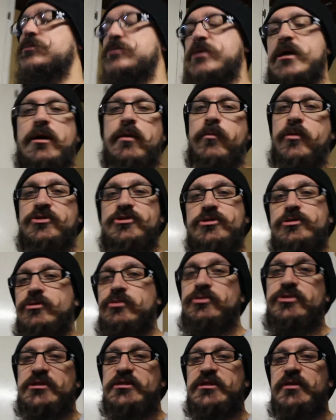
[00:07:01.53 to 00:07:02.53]
take a bunch of
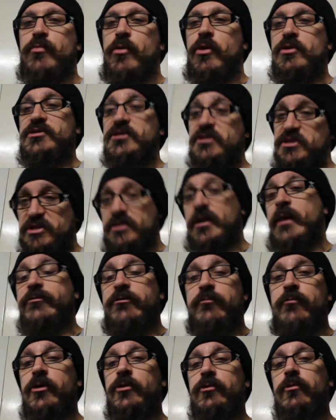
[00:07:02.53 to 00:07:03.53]
2JZ parts and slap
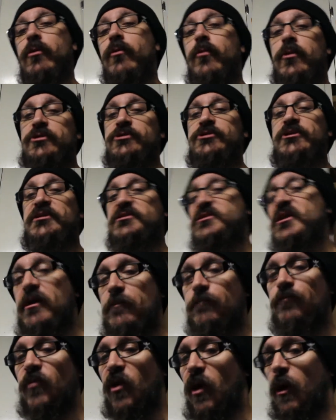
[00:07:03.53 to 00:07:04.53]
them onto a 1JZ.
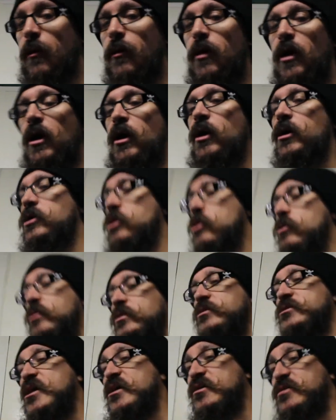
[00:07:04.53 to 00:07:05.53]
Okay, you can
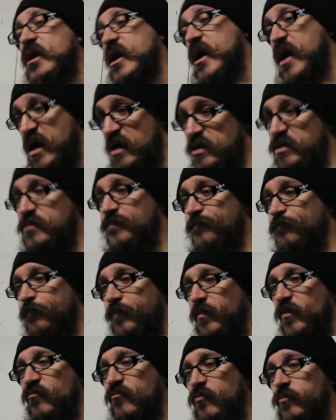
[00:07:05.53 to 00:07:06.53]
take the head
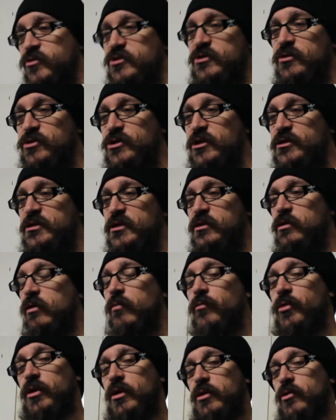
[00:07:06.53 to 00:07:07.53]
from a 2JZ, you can
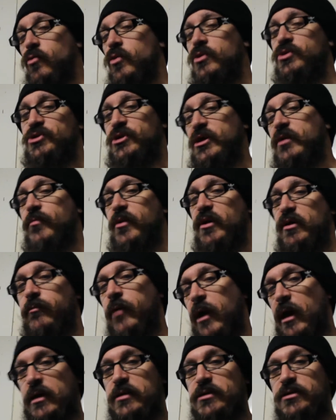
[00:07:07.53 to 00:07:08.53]
put it on a 1J bottom
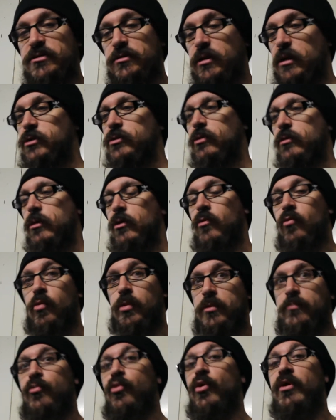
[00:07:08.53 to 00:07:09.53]
end and do the
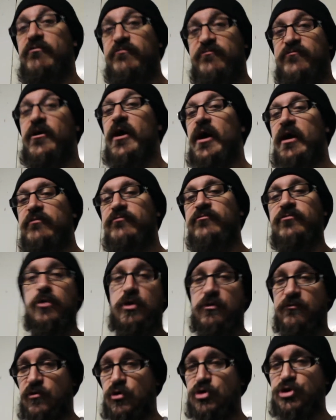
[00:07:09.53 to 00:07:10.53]
1.5
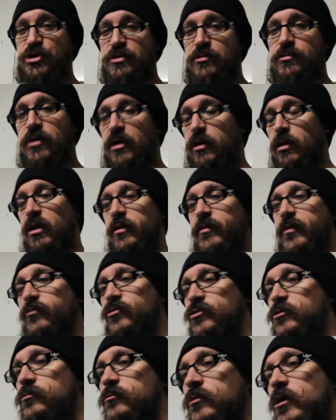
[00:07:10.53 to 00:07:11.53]
conversion that a lot of people
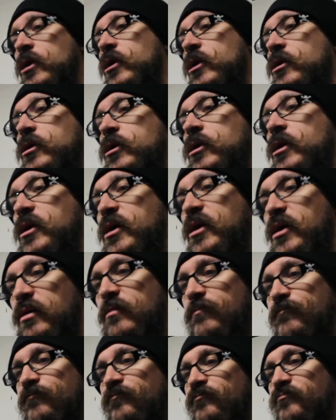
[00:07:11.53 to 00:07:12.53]
do.
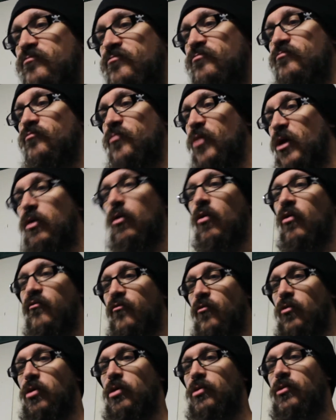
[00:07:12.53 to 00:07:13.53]
But
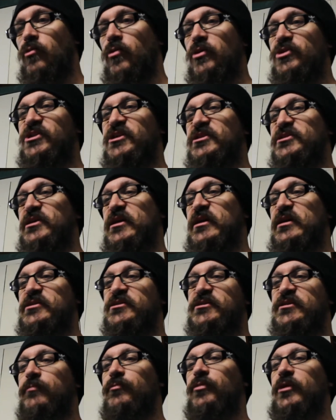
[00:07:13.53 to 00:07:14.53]
overall, the 1JZ is
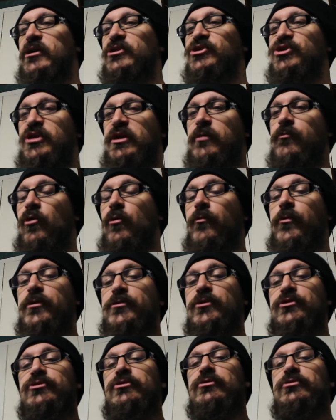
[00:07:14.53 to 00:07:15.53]
simply cheaper, but
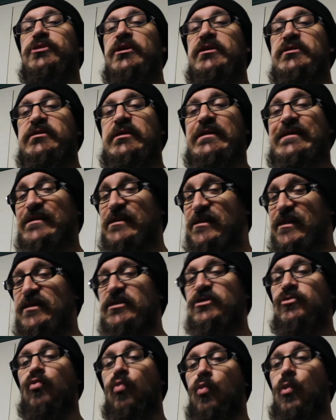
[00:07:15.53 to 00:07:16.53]
the 2JZ
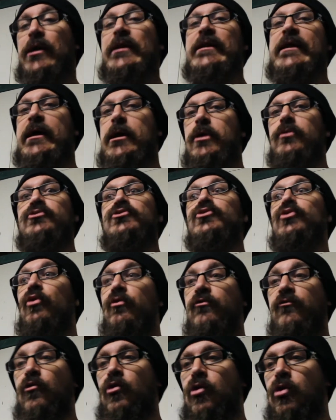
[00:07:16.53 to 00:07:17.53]
does win out
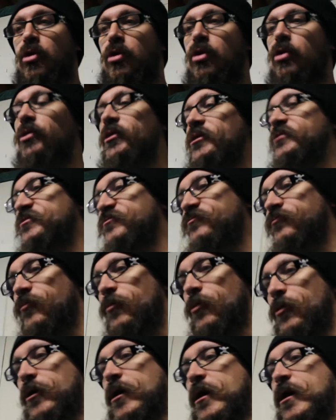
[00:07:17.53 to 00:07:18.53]
overall as
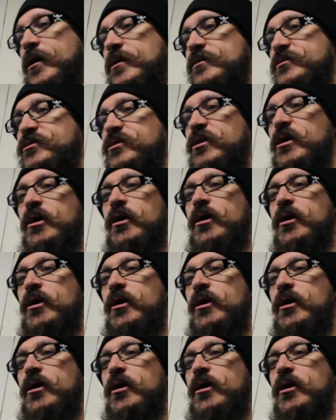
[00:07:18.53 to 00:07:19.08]
far as